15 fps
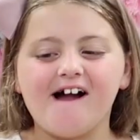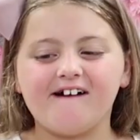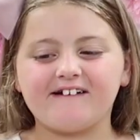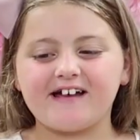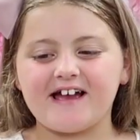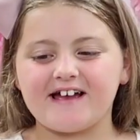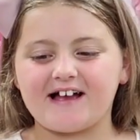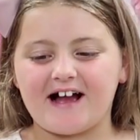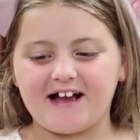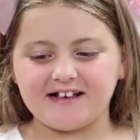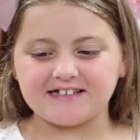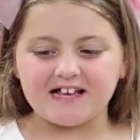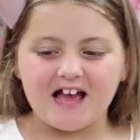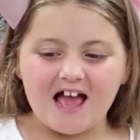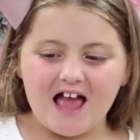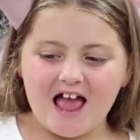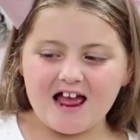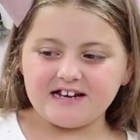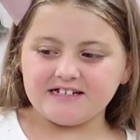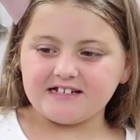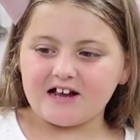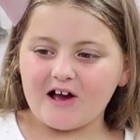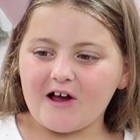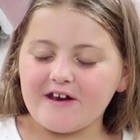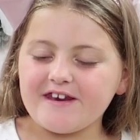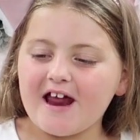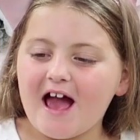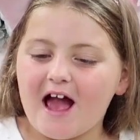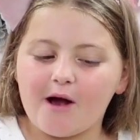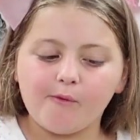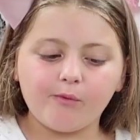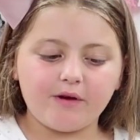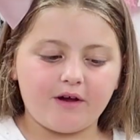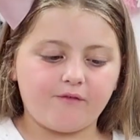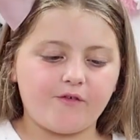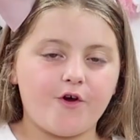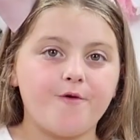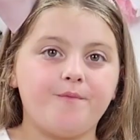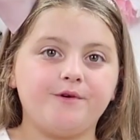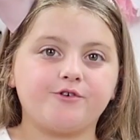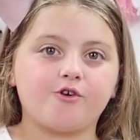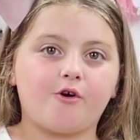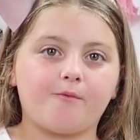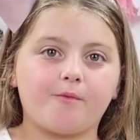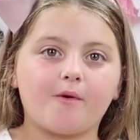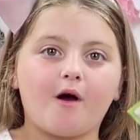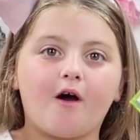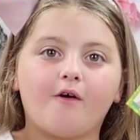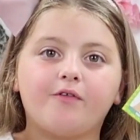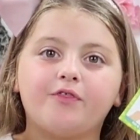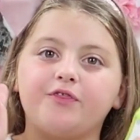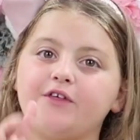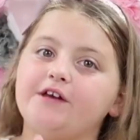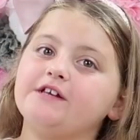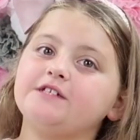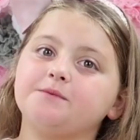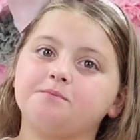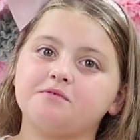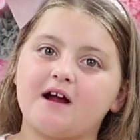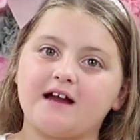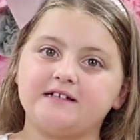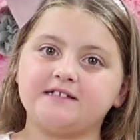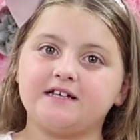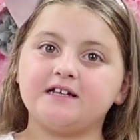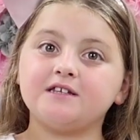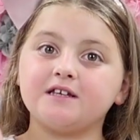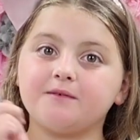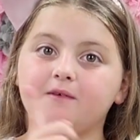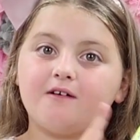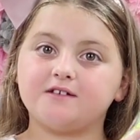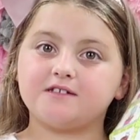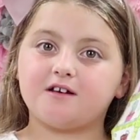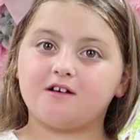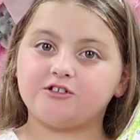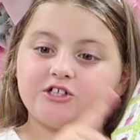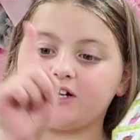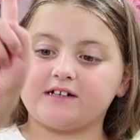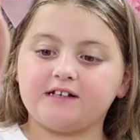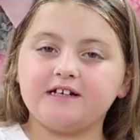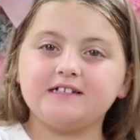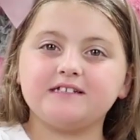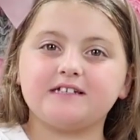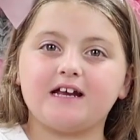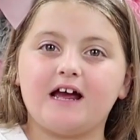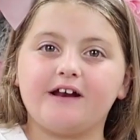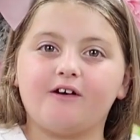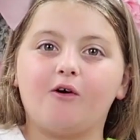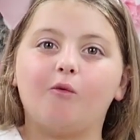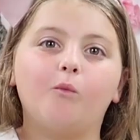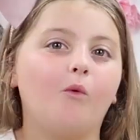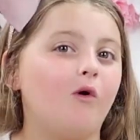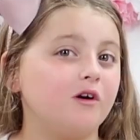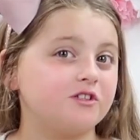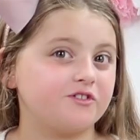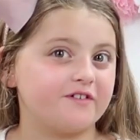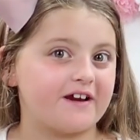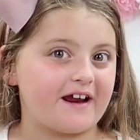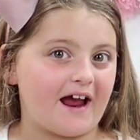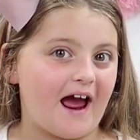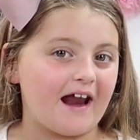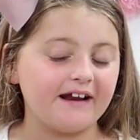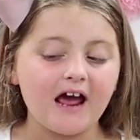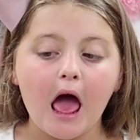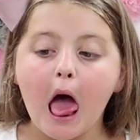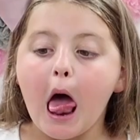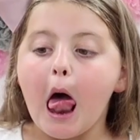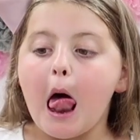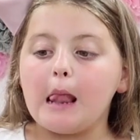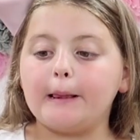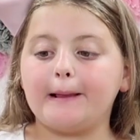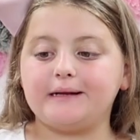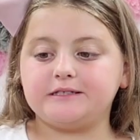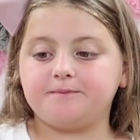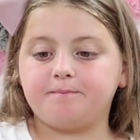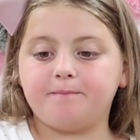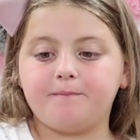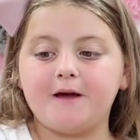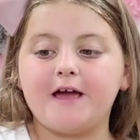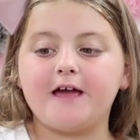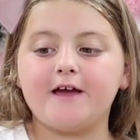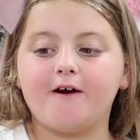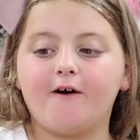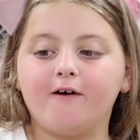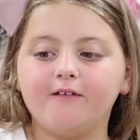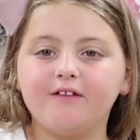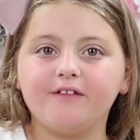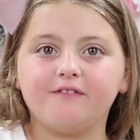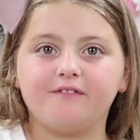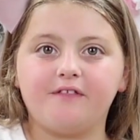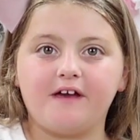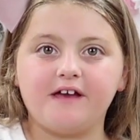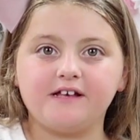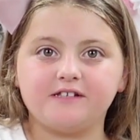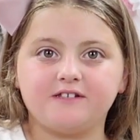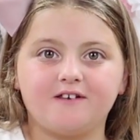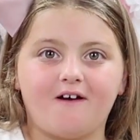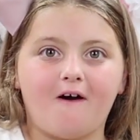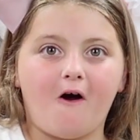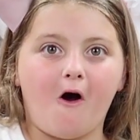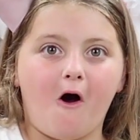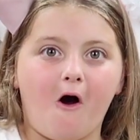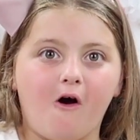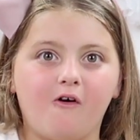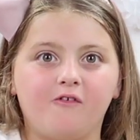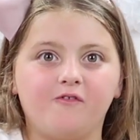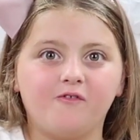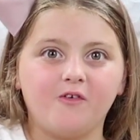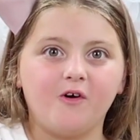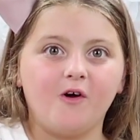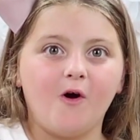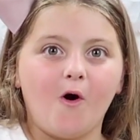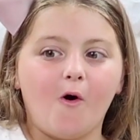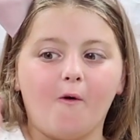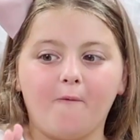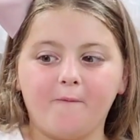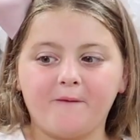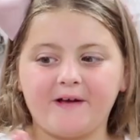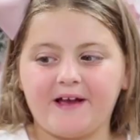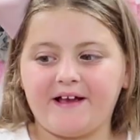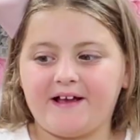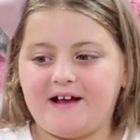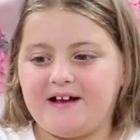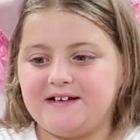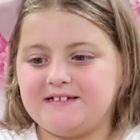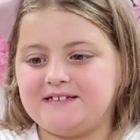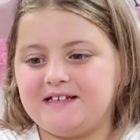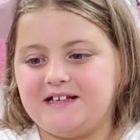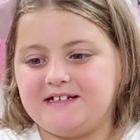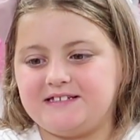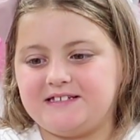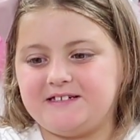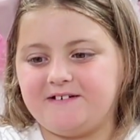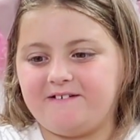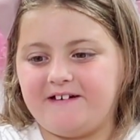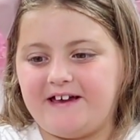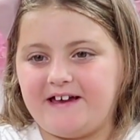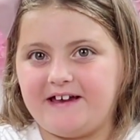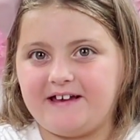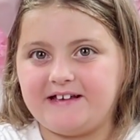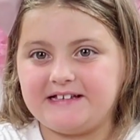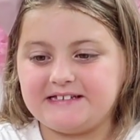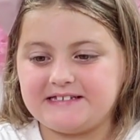Okay guys, and now we have opened up our first surprises. What's our checklist and our watering can. Let's peel this off. Okay guys, let's do it.